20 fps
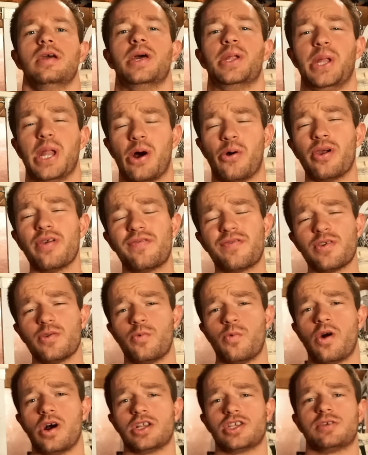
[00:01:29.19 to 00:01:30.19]
Now, if you
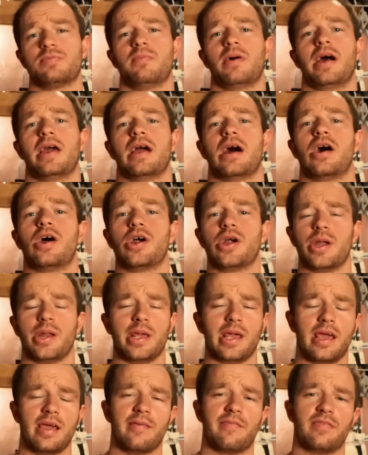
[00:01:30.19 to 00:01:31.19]
watch my
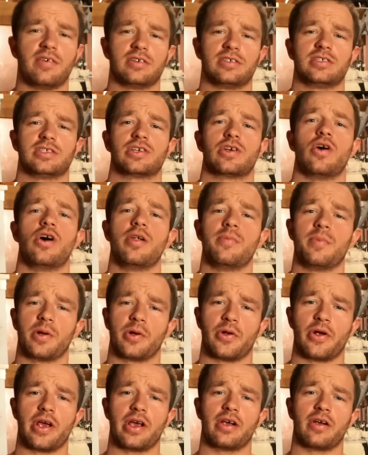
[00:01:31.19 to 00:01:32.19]
RDA versus Conor
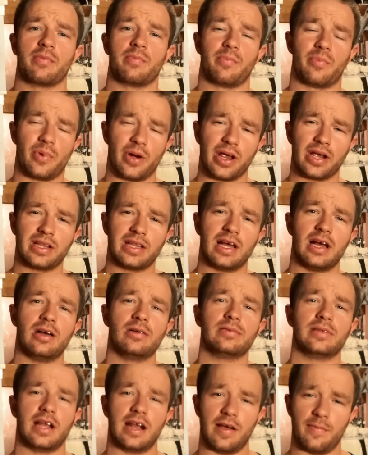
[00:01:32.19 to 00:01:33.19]
McGregor breakdown
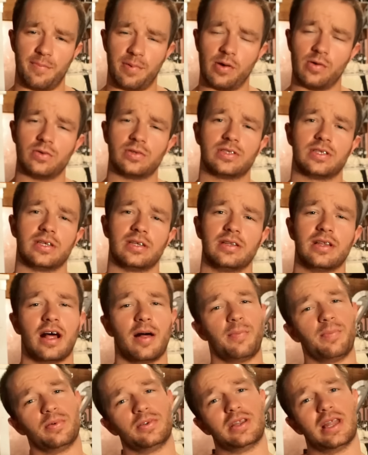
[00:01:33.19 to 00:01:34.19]
that I posted, I'll
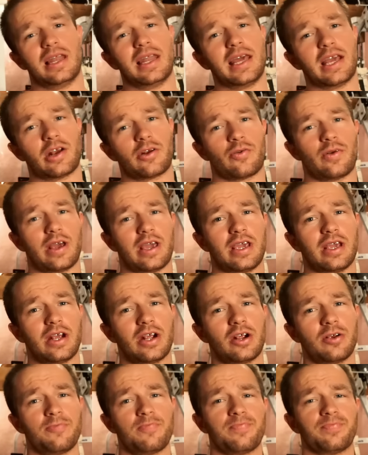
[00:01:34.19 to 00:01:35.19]
put the link right
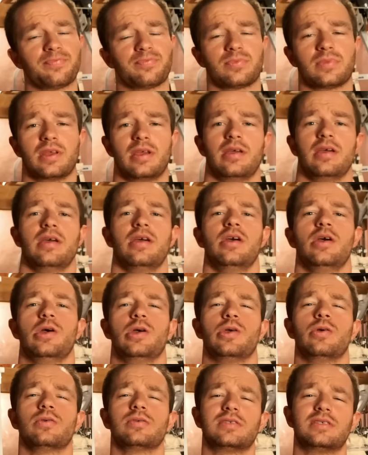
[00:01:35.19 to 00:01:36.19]
here.
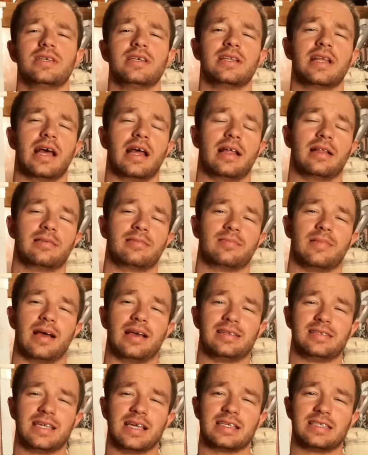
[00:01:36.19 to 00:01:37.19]
You'll see that I
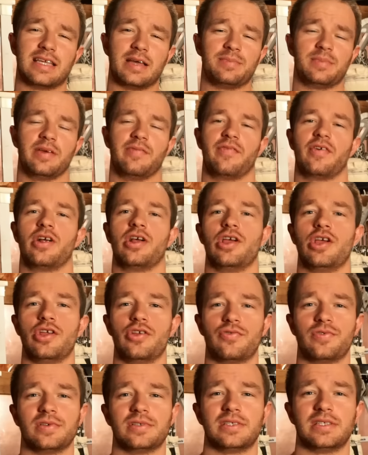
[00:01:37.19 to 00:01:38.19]
said something very
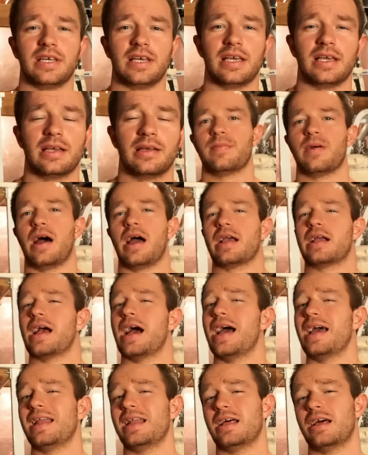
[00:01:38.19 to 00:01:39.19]
interesting. I
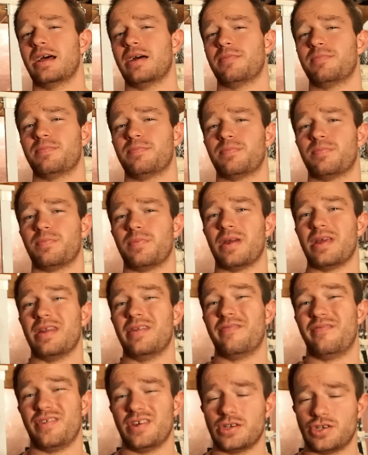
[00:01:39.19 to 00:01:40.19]
kind of
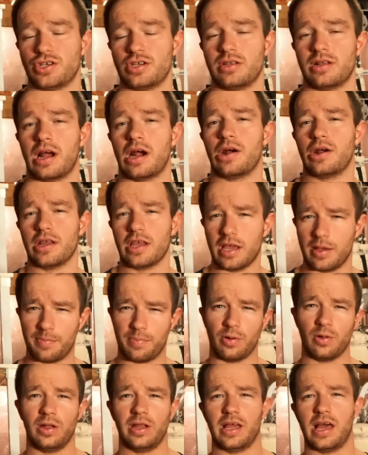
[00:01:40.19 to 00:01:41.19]
envisioned RDA
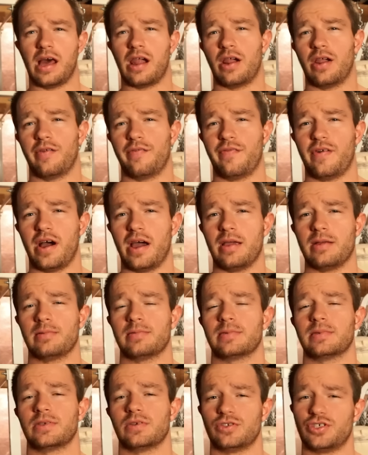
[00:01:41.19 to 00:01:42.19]
pulling out of the fight.
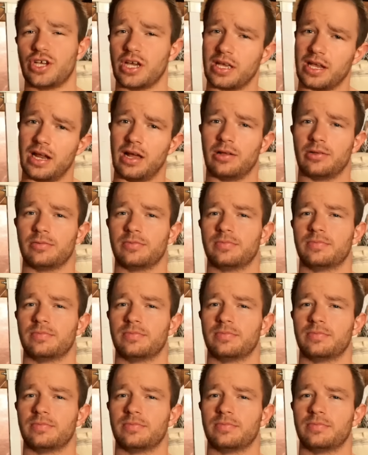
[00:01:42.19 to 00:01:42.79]
So check it out.